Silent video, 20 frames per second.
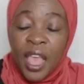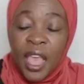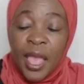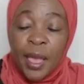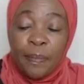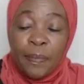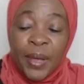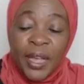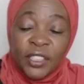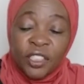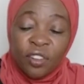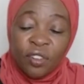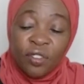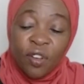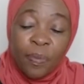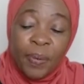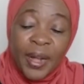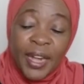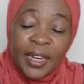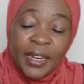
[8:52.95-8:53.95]
A person
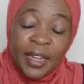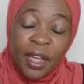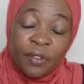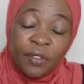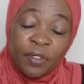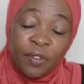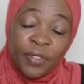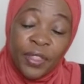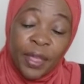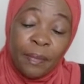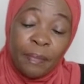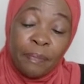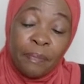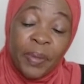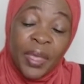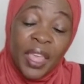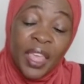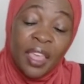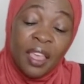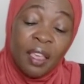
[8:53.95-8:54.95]
operating out of the
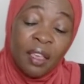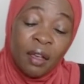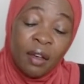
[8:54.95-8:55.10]
B